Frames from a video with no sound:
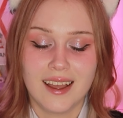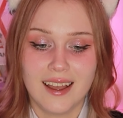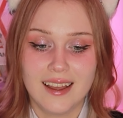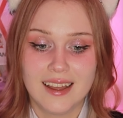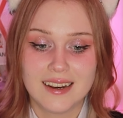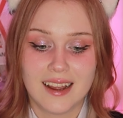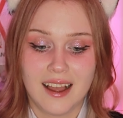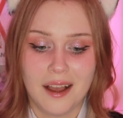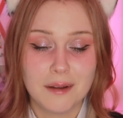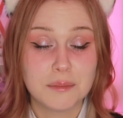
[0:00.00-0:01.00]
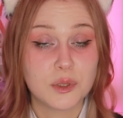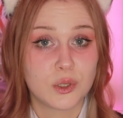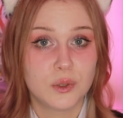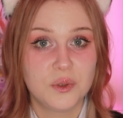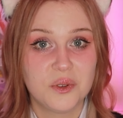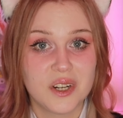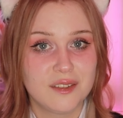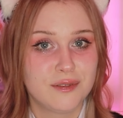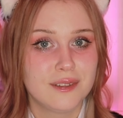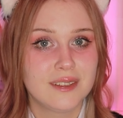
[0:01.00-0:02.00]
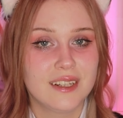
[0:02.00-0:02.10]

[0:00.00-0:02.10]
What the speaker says: and I'm so grateful,